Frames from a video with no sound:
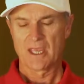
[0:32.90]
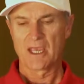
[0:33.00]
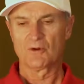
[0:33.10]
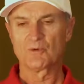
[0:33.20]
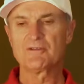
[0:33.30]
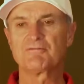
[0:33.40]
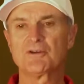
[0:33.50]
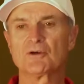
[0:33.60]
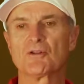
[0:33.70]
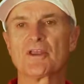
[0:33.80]
And we
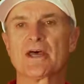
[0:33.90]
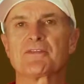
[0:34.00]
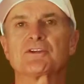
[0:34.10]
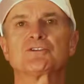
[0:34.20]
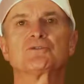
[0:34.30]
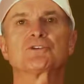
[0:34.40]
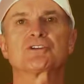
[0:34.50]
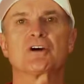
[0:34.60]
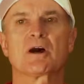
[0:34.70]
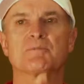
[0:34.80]
feel that the tour
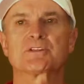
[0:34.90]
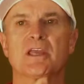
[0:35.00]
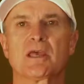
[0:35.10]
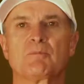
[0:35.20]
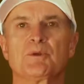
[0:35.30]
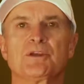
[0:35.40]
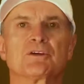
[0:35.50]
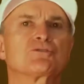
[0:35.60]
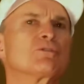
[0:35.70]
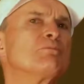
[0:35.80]
stops can be
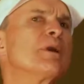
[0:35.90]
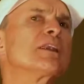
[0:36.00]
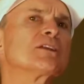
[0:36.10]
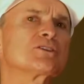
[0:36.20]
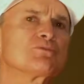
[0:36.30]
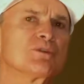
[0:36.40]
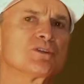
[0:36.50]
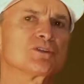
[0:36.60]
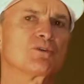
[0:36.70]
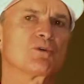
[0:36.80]
a tremendous
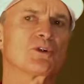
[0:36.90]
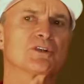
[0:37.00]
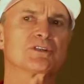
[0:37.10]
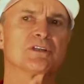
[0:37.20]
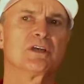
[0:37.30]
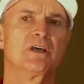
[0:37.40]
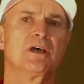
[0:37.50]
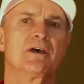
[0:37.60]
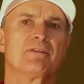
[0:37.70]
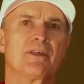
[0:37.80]
resource
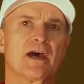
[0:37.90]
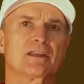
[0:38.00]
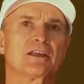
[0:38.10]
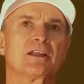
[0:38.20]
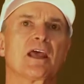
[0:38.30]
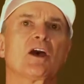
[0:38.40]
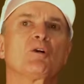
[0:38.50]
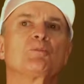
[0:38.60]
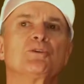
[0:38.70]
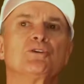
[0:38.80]
that can
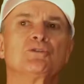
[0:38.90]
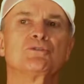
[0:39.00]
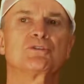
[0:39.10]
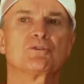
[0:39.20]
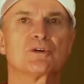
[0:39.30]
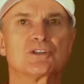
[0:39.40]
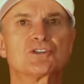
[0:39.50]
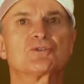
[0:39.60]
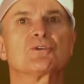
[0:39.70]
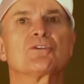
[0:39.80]
help you to
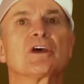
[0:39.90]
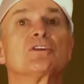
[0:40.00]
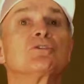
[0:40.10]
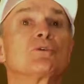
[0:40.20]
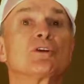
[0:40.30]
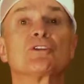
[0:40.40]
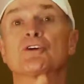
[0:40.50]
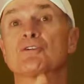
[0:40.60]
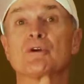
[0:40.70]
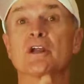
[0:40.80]
ensure that you're in
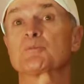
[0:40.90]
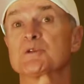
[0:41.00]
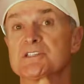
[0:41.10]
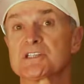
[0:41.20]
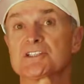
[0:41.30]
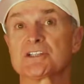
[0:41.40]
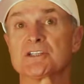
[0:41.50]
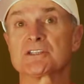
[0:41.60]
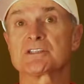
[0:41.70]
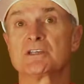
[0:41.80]
the correct
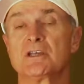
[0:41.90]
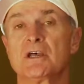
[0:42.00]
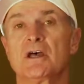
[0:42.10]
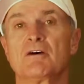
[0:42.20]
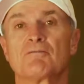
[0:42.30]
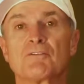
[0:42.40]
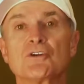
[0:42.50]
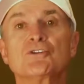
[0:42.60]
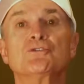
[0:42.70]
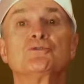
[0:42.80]
positions for
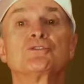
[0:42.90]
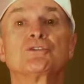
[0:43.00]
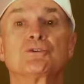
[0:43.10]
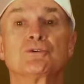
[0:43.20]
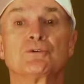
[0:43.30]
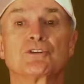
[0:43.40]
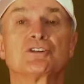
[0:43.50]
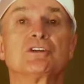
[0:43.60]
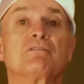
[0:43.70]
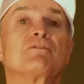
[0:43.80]
you to
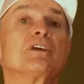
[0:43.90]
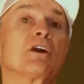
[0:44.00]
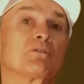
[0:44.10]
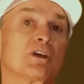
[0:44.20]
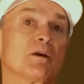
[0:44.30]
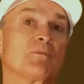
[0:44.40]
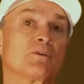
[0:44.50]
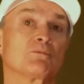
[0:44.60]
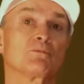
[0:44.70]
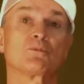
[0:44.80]
achieve the outcome
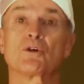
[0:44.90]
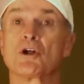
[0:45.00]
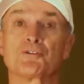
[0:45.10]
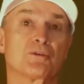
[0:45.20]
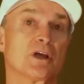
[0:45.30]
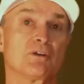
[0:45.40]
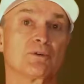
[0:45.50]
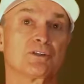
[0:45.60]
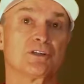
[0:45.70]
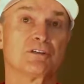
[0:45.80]
that we're all trying to
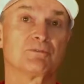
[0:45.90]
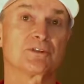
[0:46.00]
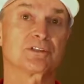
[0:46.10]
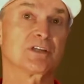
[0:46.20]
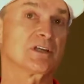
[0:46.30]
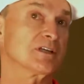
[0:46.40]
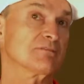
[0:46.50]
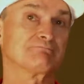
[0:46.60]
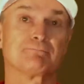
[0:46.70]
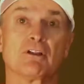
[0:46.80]
achieve, which is to hit
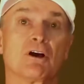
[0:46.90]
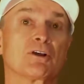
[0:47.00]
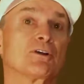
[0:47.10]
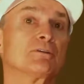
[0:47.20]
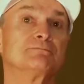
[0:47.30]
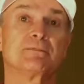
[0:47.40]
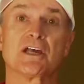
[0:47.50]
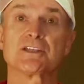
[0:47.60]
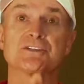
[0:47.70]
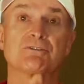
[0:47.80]
it longer
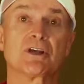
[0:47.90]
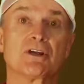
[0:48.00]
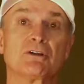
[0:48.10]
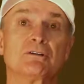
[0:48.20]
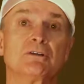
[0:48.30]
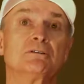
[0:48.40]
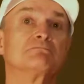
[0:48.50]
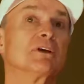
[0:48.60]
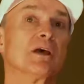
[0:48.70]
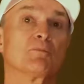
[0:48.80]
and straighter
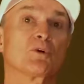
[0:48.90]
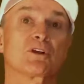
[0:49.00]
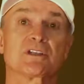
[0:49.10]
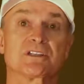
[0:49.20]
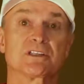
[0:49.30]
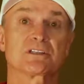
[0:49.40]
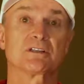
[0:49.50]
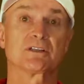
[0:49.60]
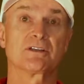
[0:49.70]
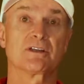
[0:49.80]
and more
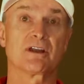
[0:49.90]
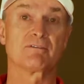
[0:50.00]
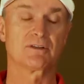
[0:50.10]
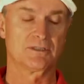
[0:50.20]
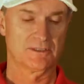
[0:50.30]
consistently than ever.